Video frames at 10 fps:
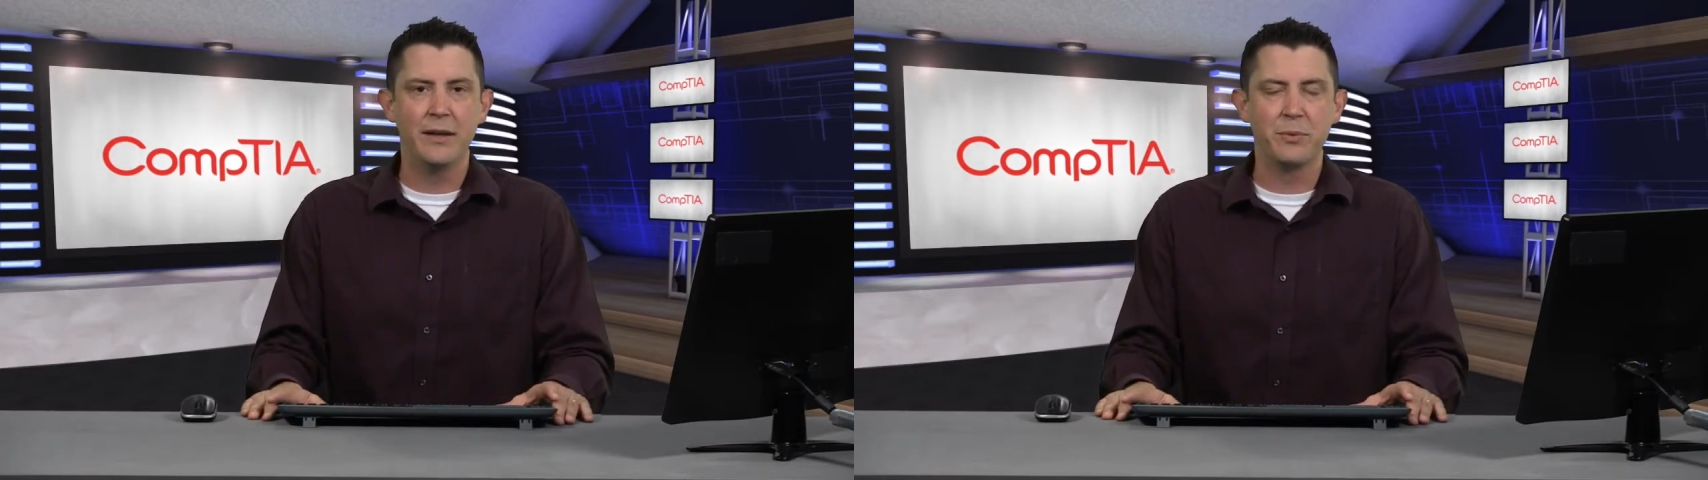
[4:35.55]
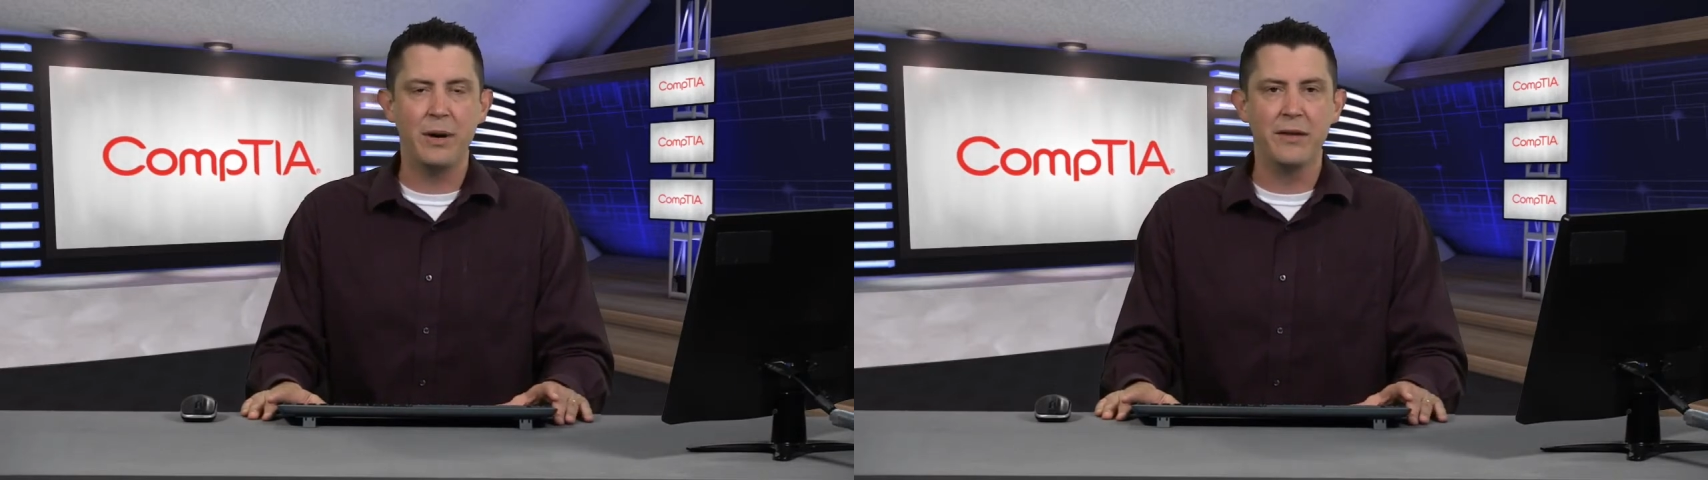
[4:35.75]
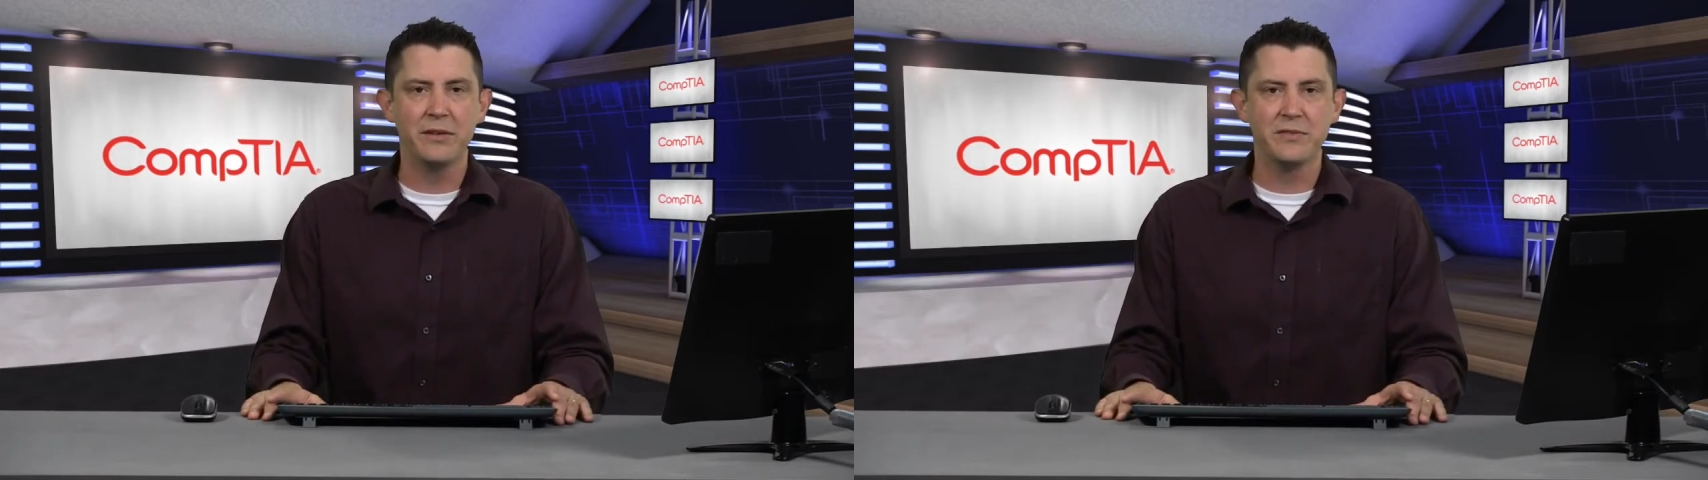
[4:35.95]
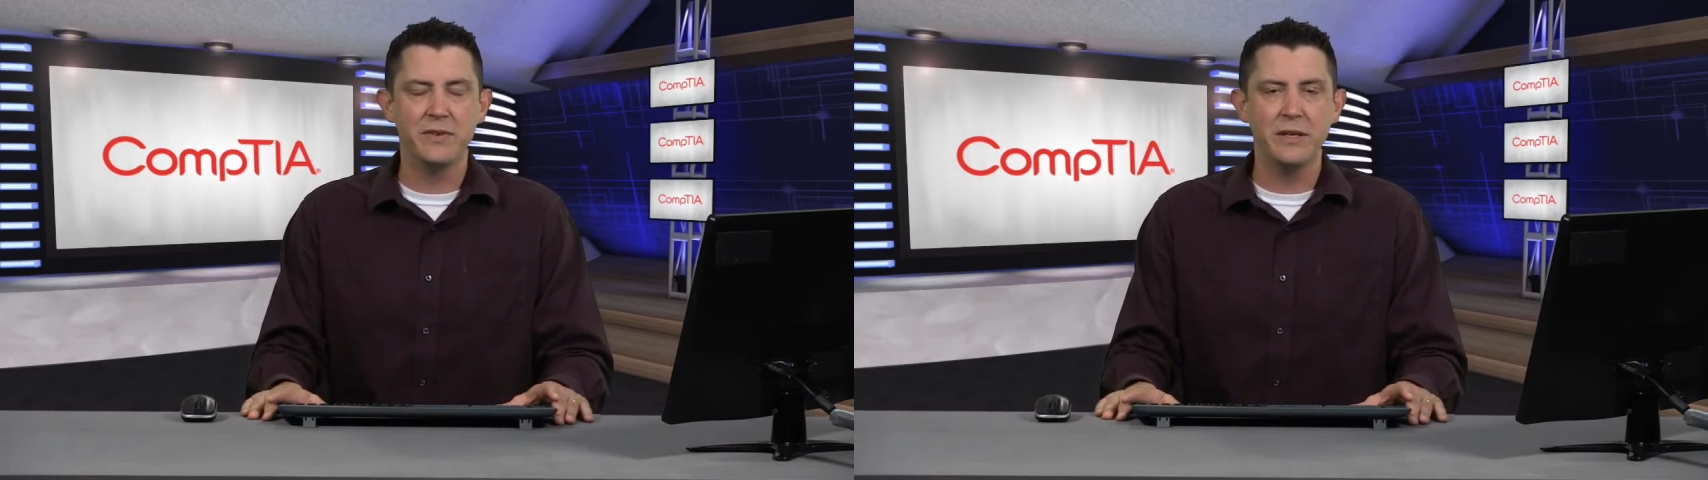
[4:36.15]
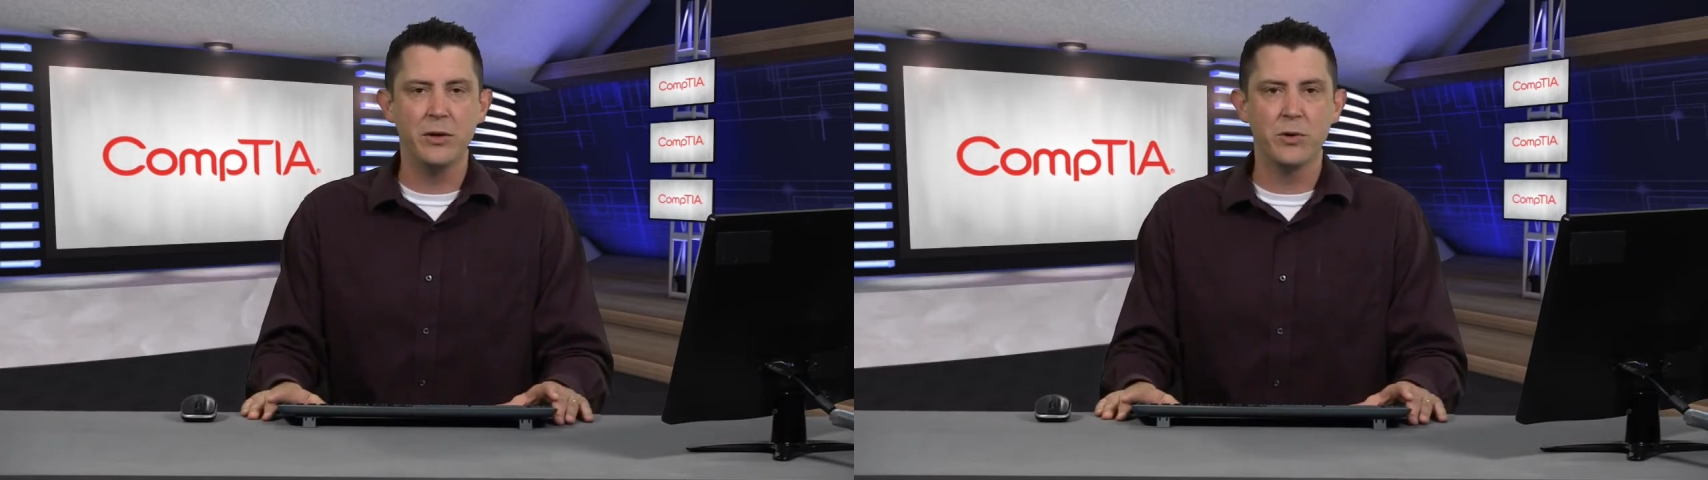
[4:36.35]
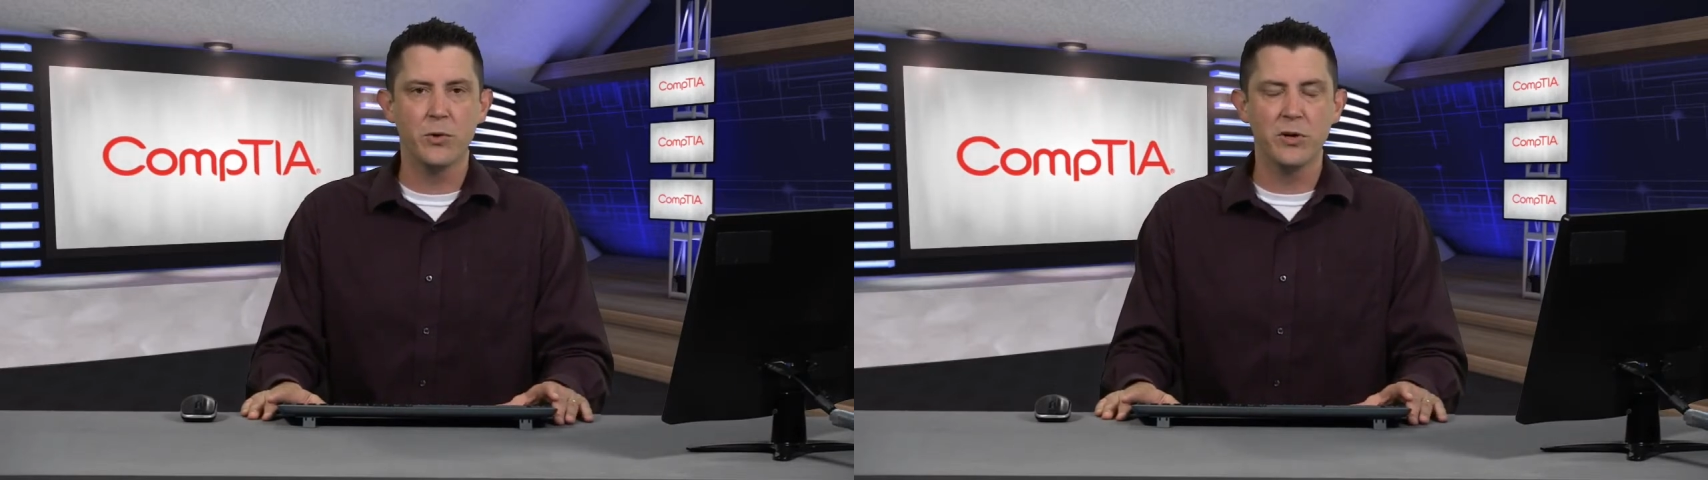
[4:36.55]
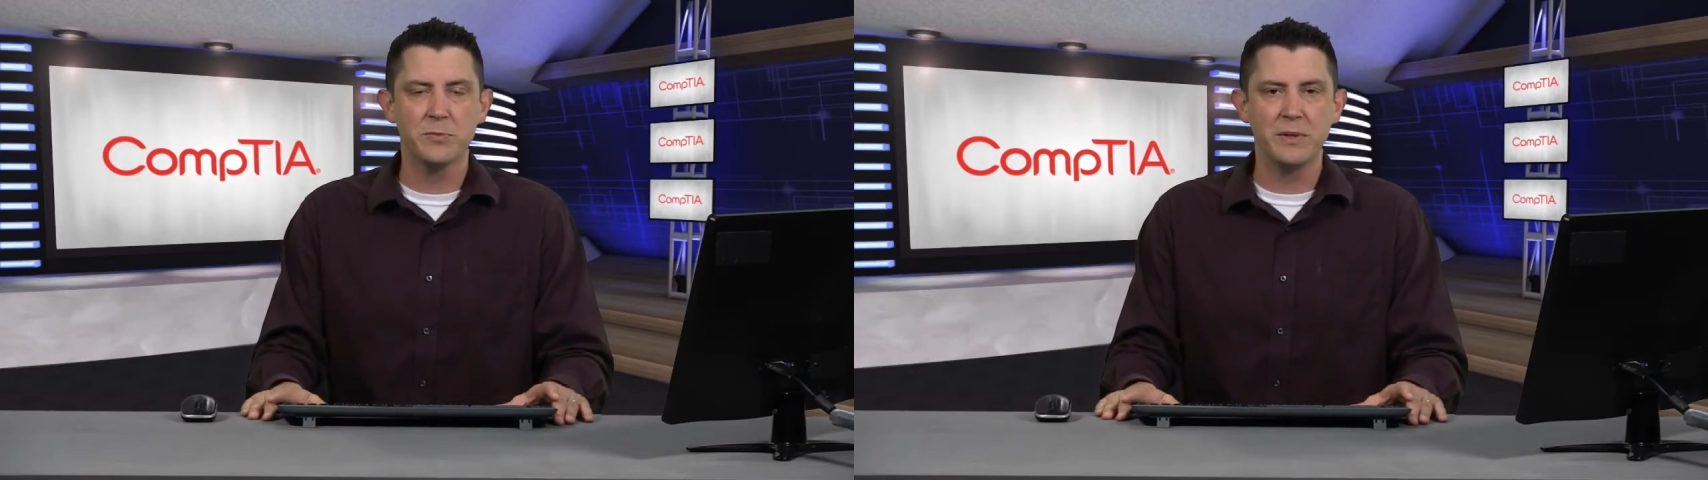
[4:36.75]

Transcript: throughout this video course,